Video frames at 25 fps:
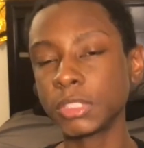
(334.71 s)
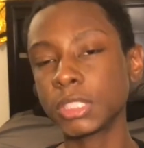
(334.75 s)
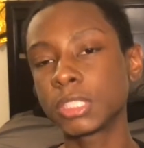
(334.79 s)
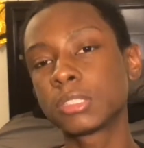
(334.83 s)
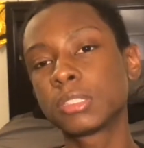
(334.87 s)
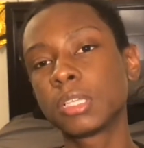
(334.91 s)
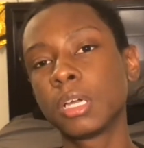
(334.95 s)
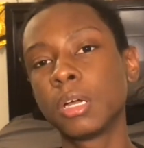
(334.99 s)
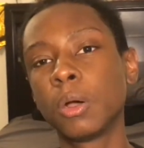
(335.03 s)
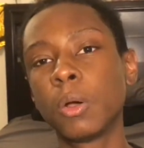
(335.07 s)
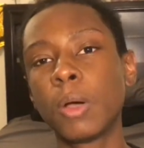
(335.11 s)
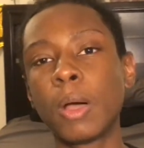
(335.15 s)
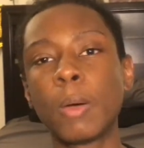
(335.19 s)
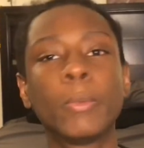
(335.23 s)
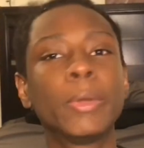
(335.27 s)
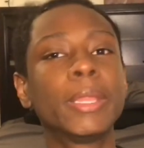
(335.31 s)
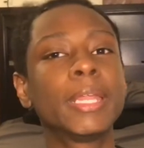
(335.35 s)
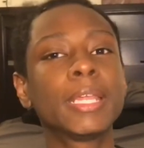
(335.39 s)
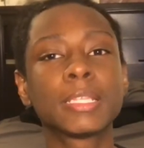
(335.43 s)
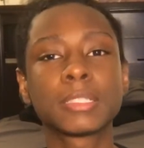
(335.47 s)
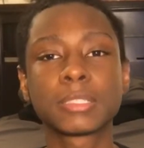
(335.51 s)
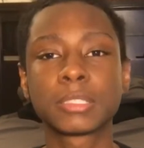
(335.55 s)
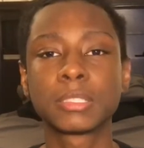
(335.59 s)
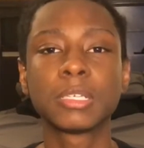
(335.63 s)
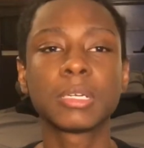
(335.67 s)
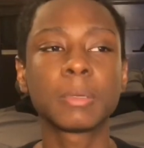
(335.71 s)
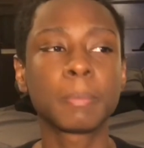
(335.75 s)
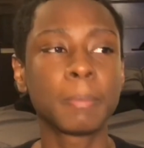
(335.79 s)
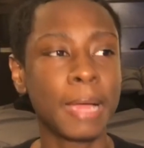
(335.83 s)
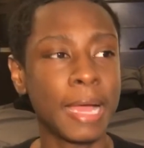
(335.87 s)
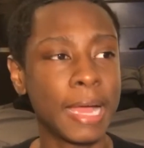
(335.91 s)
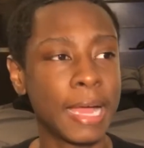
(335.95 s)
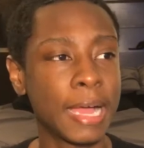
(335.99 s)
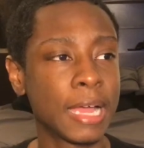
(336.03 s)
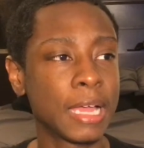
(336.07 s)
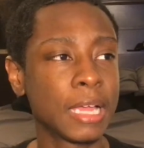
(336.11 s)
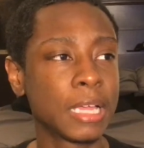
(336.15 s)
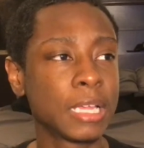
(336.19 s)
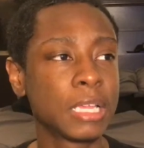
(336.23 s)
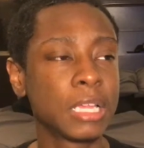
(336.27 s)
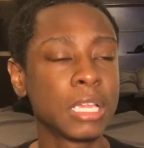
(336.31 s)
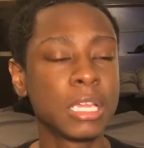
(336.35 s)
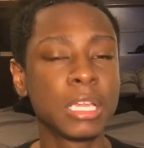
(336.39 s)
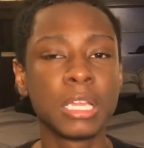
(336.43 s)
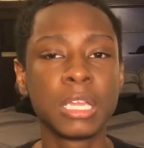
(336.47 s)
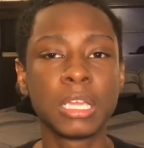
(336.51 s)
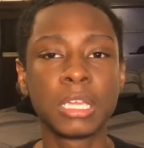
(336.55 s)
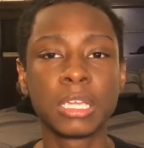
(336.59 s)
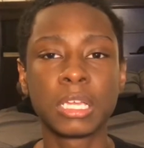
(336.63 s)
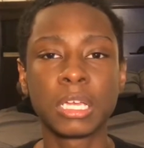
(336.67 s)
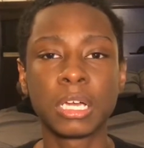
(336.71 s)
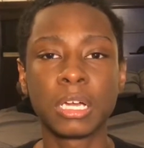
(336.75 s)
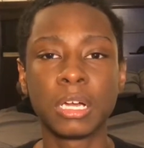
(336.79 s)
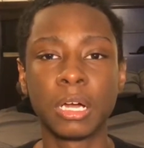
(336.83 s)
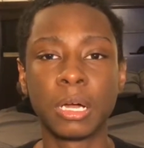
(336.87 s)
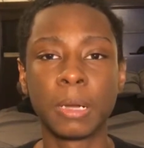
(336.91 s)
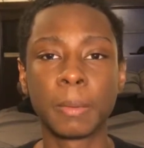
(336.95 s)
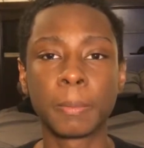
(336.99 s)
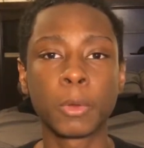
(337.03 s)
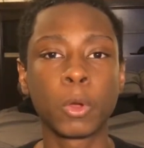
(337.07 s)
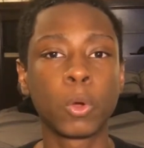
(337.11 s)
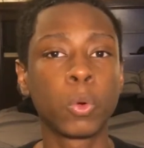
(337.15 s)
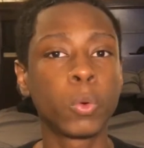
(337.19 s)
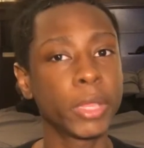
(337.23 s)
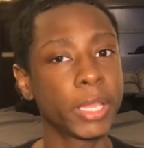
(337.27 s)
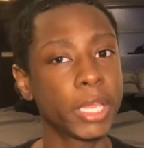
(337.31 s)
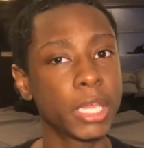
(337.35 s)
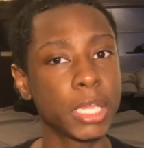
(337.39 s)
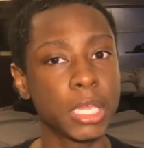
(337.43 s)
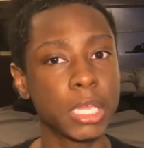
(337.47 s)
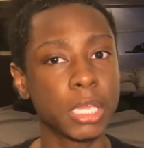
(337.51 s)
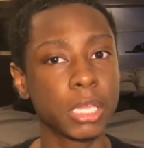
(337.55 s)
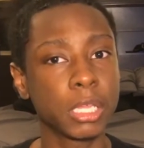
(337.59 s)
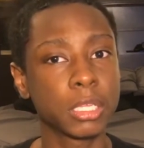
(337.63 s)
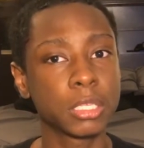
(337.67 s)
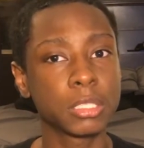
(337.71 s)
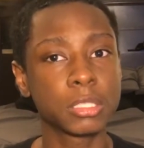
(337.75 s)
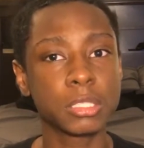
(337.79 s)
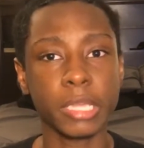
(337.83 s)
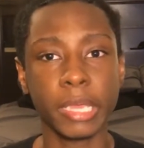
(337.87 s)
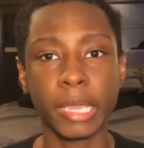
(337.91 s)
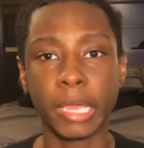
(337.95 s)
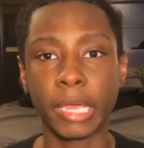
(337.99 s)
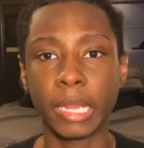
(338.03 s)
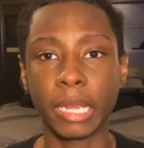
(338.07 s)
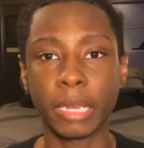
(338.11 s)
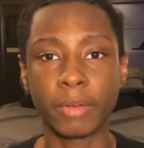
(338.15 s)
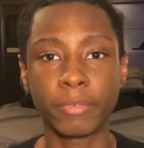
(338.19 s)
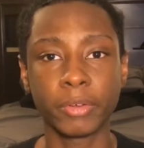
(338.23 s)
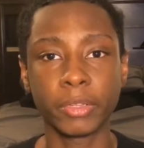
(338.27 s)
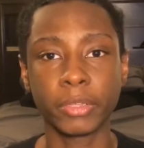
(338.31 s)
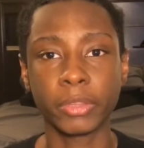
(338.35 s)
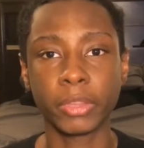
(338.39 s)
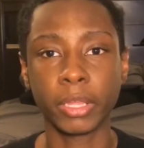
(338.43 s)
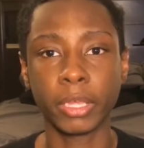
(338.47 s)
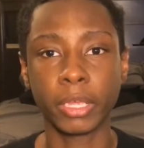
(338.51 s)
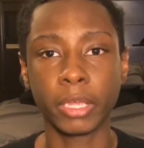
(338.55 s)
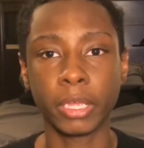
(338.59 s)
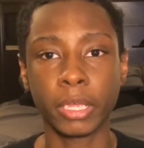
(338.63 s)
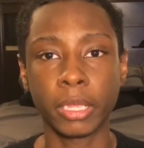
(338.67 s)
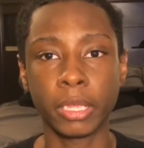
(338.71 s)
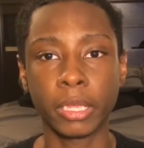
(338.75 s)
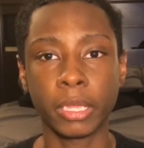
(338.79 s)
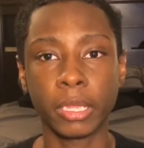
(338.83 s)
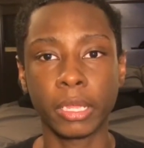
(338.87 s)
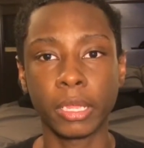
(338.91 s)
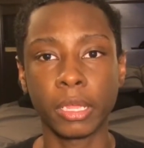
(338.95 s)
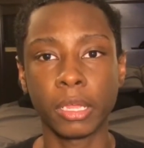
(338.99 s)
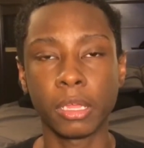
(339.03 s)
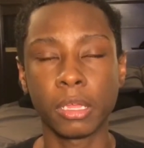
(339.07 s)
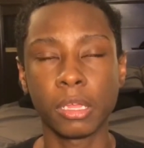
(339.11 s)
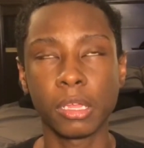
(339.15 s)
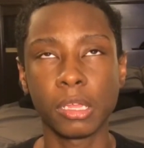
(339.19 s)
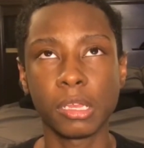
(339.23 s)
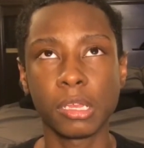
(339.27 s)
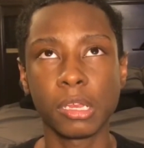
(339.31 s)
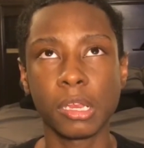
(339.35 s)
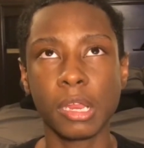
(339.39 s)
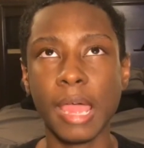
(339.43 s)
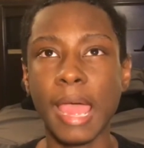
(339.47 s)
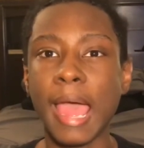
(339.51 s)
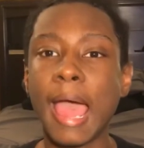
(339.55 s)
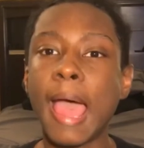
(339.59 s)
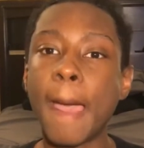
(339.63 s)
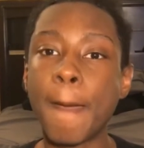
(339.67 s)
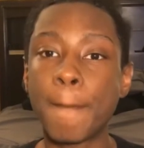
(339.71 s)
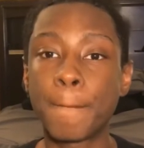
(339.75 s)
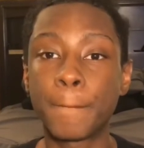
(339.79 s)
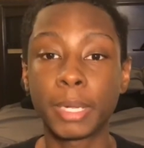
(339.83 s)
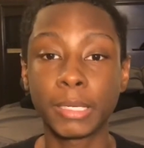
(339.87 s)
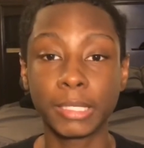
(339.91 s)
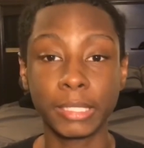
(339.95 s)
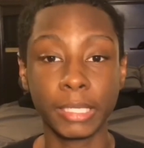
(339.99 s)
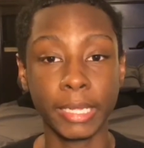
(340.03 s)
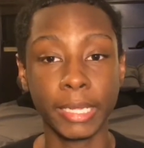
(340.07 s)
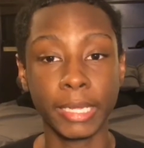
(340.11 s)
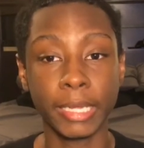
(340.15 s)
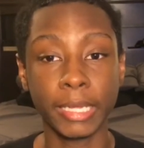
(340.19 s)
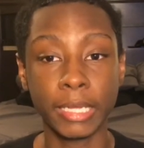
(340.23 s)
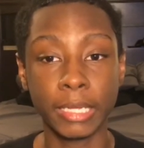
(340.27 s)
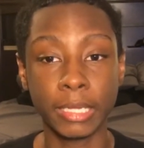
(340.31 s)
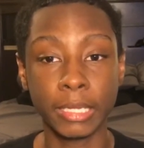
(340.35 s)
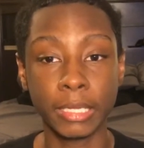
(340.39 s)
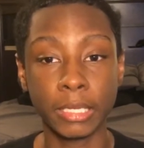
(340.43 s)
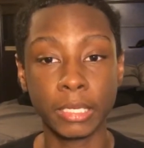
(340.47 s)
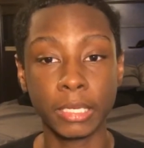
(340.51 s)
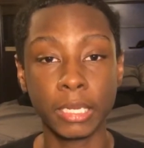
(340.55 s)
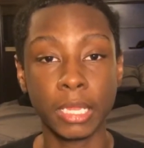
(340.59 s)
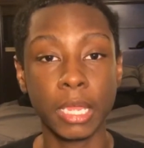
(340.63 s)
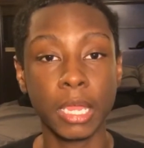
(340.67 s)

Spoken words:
So I went in and took my quiz and everything, and I played